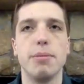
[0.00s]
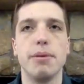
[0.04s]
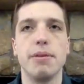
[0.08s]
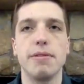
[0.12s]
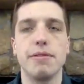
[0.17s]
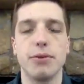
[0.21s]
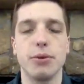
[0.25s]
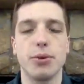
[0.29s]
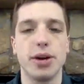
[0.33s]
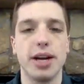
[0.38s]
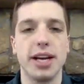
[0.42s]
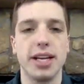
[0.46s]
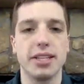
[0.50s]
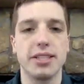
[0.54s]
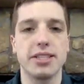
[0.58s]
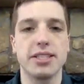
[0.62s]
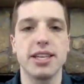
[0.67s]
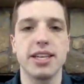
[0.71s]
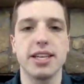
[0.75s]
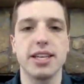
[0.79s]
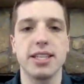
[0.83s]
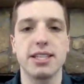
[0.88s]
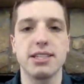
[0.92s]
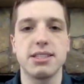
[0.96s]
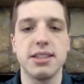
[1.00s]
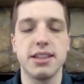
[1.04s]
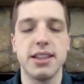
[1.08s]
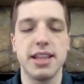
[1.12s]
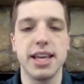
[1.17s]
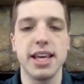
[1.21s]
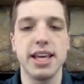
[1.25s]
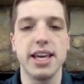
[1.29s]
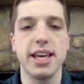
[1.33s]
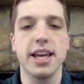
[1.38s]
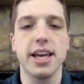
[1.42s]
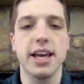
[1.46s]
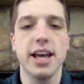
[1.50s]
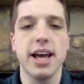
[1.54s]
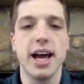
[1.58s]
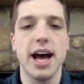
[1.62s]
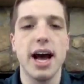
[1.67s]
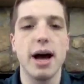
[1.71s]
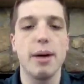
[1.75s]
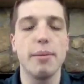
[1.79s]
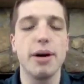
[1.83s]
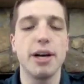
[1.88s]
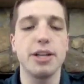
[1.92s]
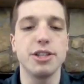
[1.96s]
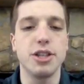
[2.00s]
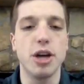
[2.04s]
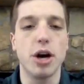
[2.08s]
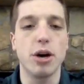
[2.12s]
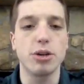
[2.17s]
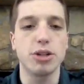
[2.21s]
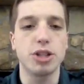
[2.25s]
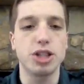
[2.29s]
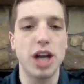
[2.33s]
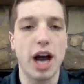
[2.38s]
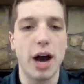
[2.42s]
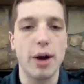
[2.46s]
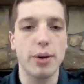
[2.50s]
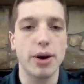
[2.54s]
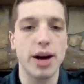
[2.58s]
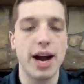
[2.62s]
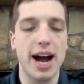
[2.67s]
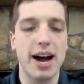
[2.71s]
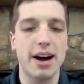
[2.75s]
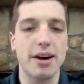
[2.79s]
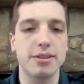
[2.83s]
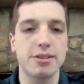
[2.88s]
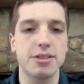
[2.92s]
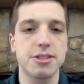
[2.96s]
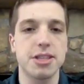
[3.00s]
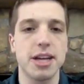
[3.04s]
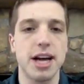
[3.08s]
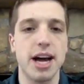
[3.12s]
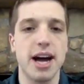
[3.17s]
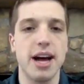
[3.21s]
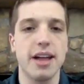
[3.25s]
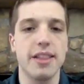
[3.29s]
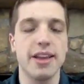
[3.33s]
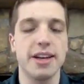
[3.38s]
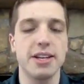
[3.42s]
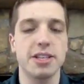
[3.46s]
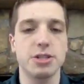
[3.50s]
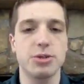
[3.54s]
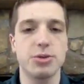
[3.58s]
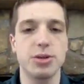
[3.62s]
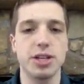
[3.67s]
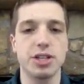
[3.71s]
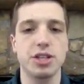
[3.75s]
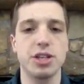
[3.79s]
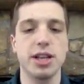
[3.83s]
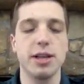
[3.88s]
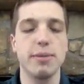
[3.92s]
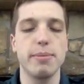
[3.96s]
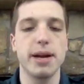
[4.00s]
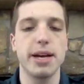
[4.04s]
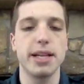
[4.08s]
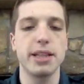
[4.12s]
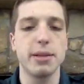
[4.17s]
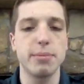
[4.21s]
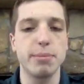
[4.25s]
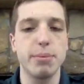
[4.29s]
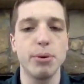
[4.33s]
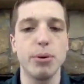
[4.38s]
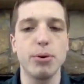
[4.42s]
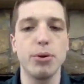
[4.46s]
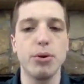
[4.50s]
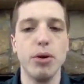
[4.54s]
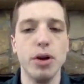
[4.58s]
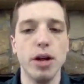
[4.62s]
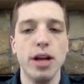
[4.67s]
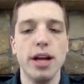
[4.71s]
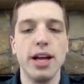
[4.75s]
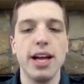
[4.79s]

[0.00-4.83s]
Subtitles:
For instance, the adult shower house that has traditionally been at the pool